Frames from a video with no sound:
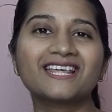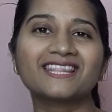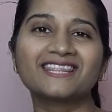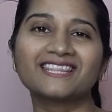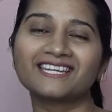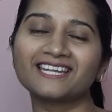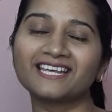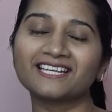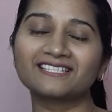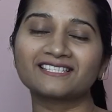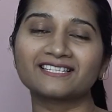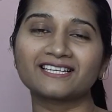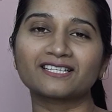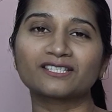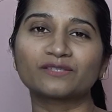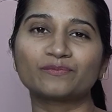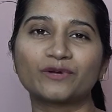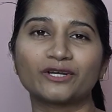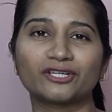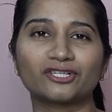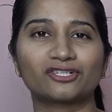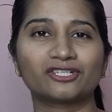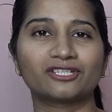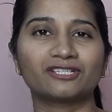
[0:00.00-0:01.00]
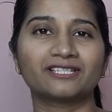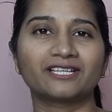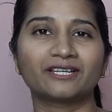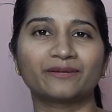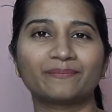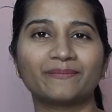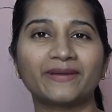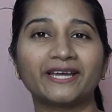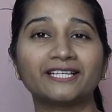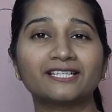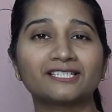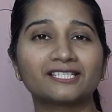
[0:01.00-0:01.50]
The next expression
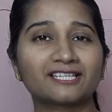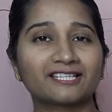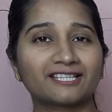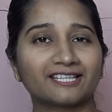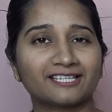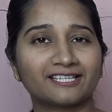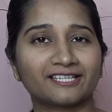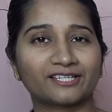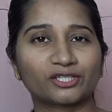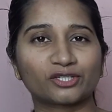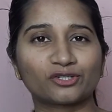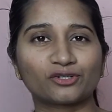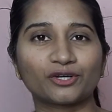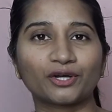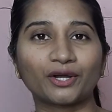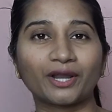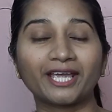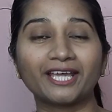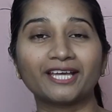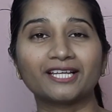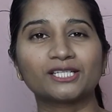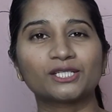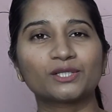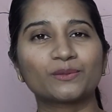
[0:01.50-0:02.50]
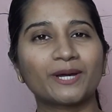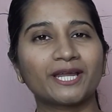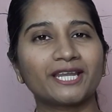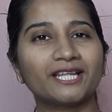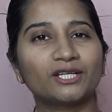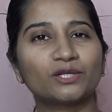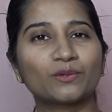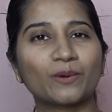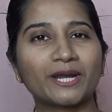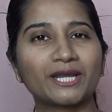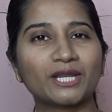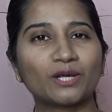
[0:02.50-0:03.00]
that made it to the dictionary in
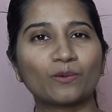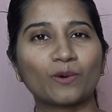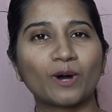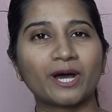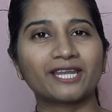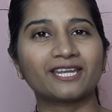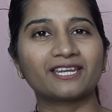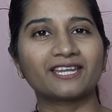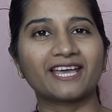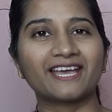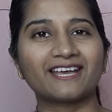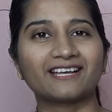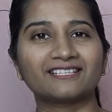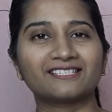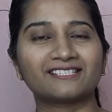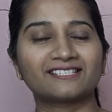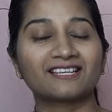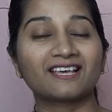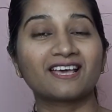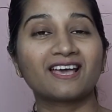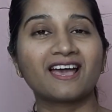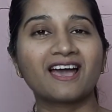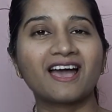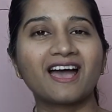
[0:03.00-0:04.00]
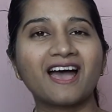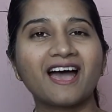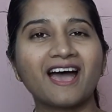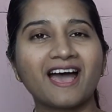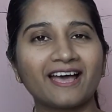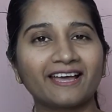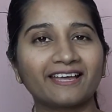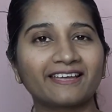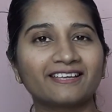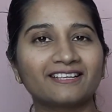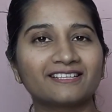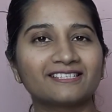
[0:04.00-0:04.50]
2021 is
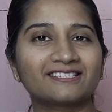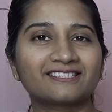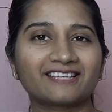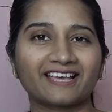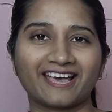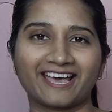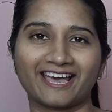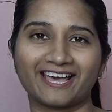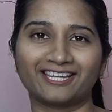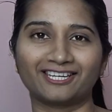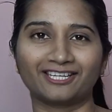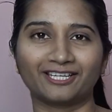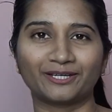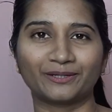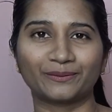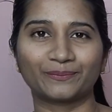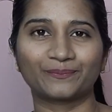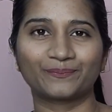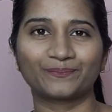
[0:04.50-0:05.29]
haggis-headed,